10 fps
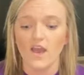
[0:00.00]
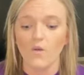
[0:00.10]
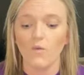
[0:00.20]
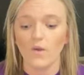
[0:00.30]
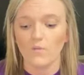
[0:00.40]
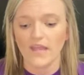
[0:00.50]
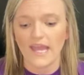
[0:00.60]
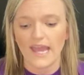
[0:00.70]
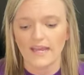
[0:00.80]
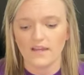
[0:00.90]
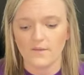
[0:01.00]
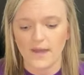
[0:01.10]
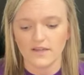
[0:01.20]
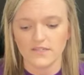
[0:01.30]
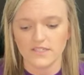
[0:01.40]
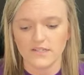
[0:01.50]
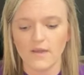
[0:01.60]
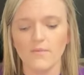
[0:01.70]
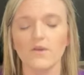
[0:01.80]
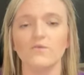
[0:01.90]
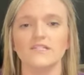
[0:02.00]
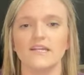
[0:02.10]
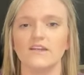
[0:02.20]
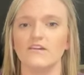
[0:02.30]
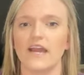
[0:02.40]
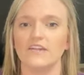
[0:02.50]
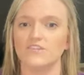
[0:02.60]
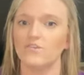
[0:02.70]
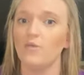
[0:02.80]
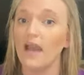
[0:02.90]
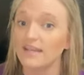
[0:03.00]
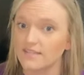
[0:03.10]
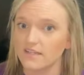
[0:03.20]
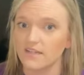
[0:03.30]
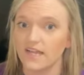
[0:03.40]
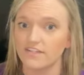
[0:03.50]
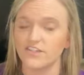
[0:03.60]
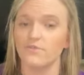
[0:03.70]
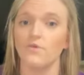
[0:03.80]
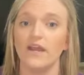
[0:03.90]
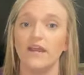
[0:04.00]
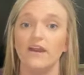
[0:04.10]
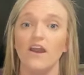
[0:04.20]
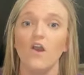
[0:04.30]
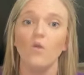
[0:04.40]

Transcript: what we had come out in the summer was the international wax collection where